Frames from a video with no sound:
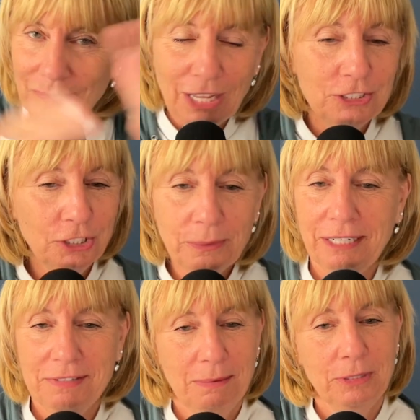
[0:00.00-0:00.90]
do it.
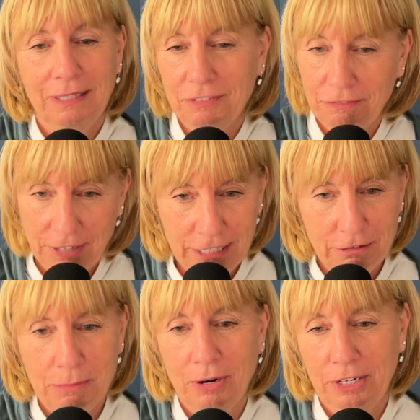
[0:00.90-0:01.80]
If someone left a funny
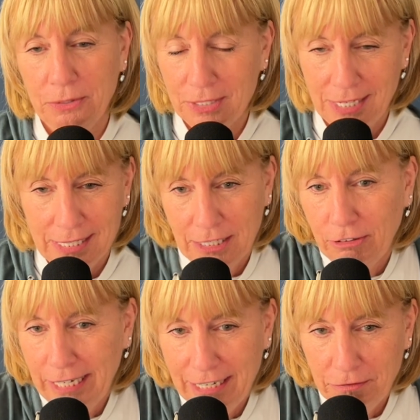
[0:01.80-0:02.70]
remark, use it as a
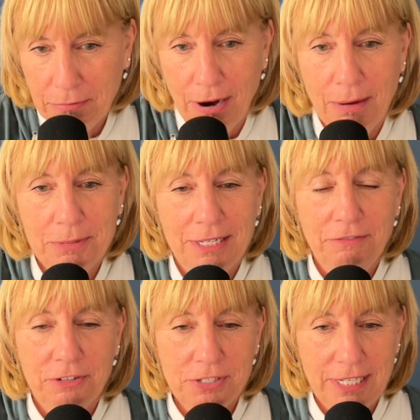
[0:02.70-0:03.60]
creative prompt. If
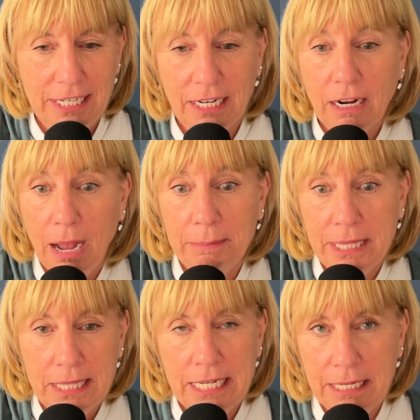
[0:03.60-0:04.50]
you're seeing a common
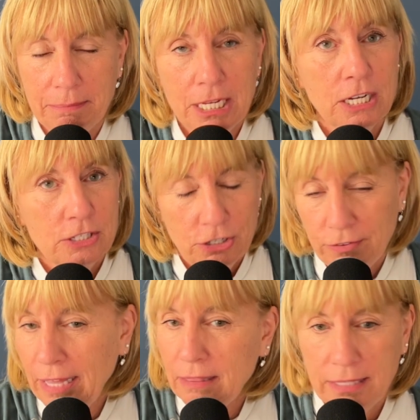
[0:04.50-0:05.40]
theme, turn
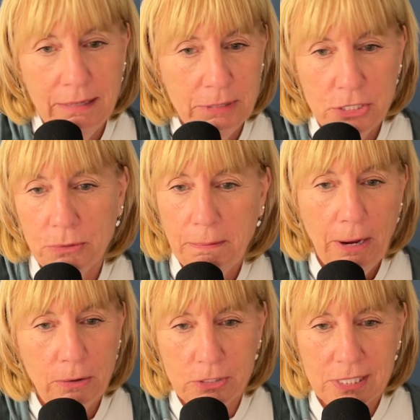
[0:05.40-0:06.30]
that theme into a
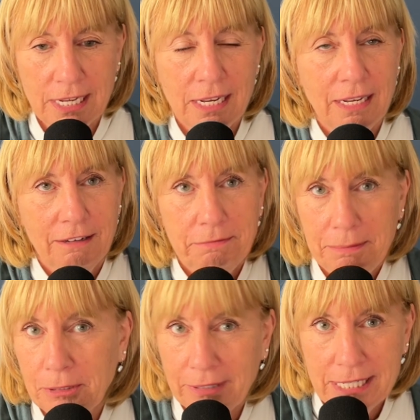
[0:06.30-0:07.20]
post. If
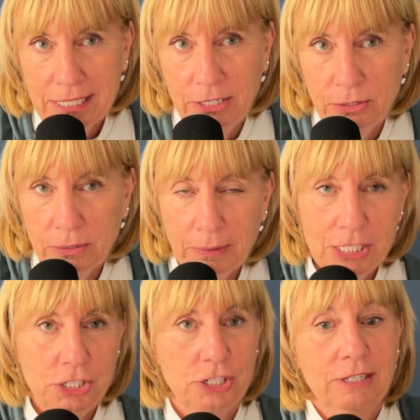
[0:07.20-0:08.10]
people are asking you a
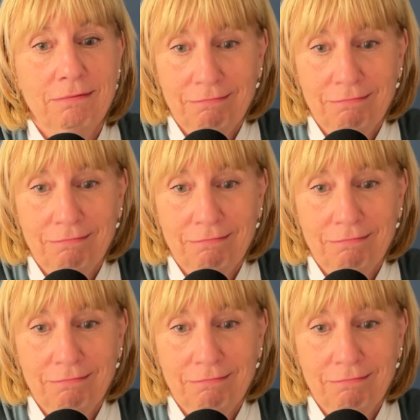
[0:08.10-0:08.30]
question,